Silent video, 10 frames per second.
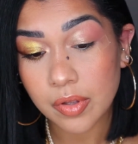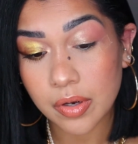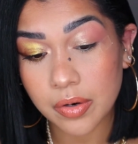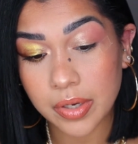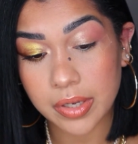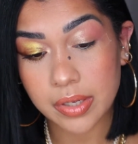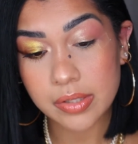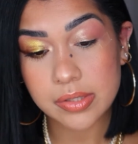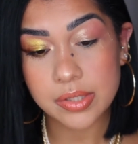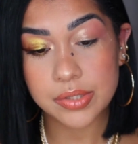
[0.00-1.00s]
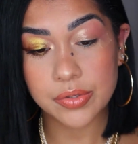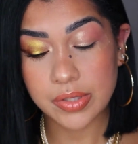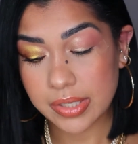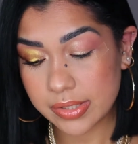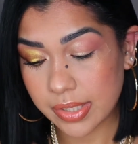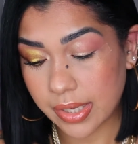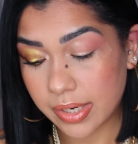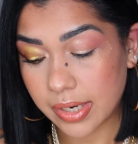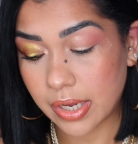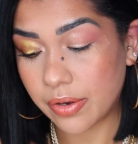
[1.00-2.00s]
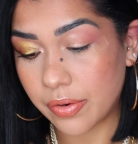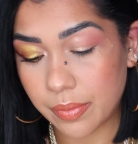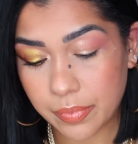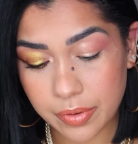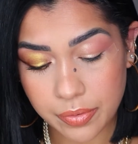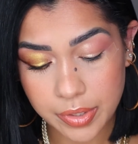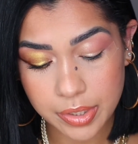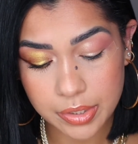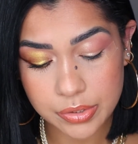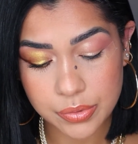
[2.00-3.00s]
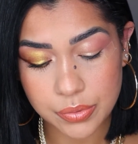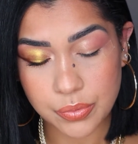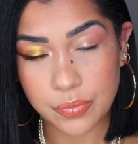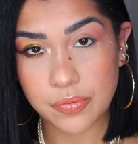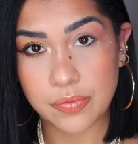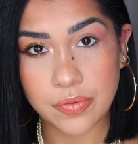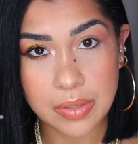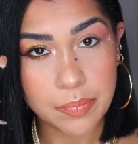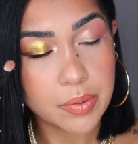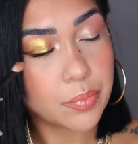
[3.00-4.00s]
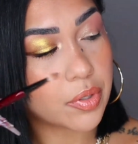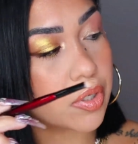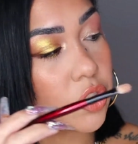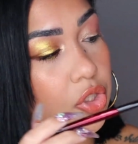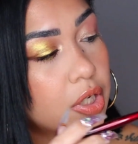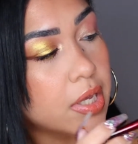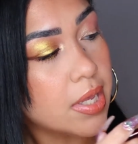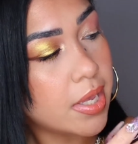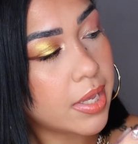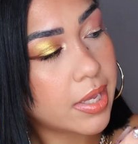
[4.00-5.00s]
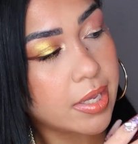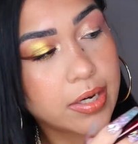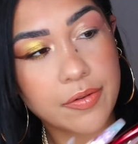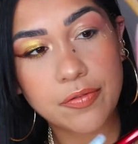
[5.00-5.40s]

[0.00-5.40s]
Alright guys, so that's that. Now I'm going to flip my brush, and